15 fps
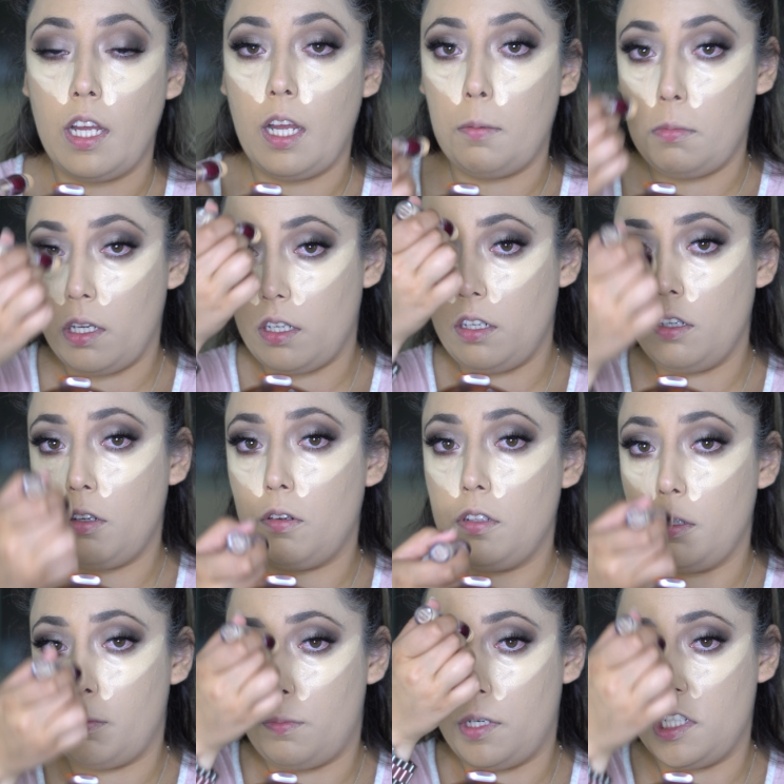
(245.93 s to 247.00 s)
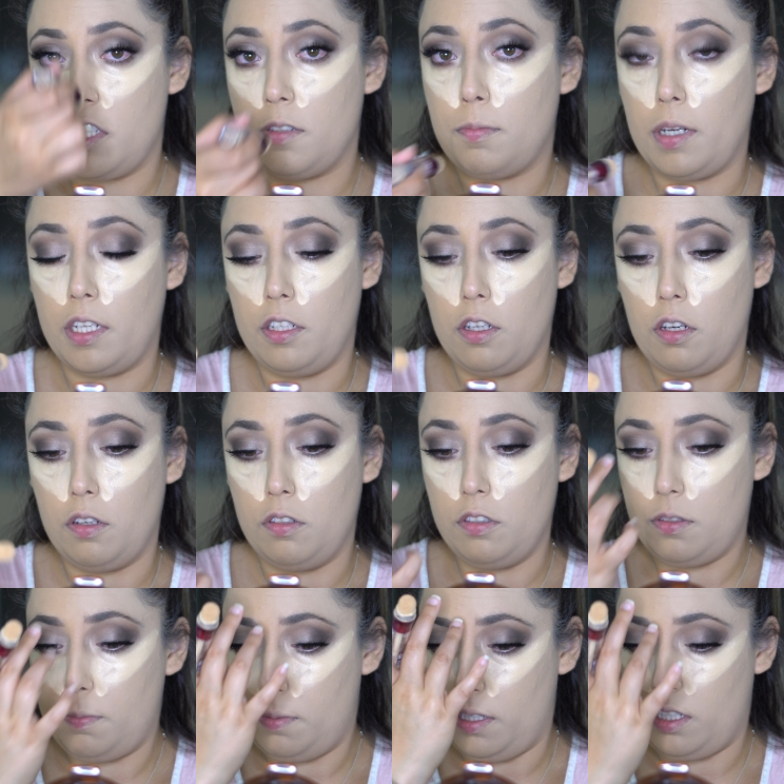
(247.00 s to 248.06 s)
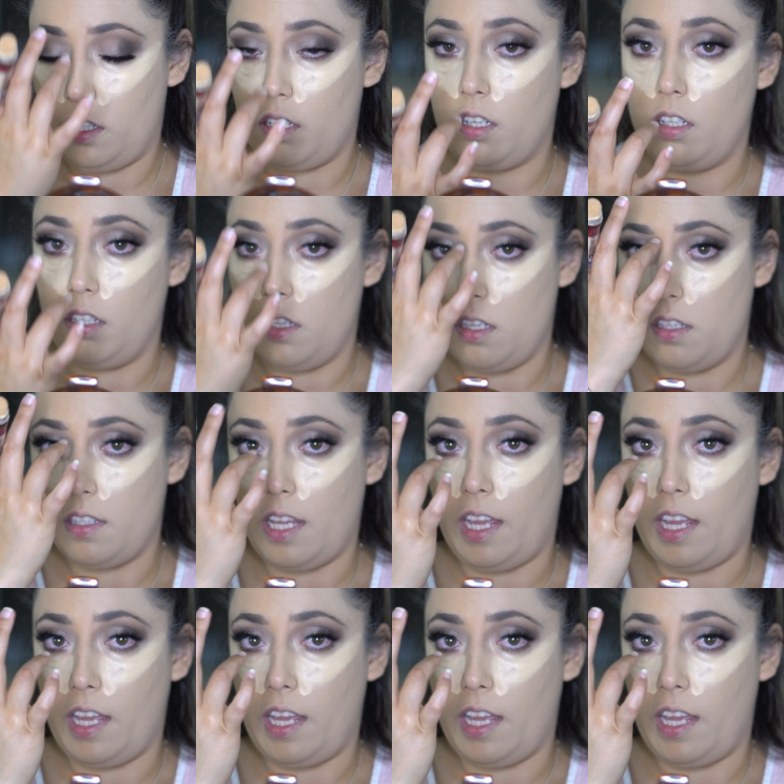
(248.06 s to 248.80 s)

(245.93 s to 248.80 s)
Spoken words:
I'm not gonna go on the bridge of my nose because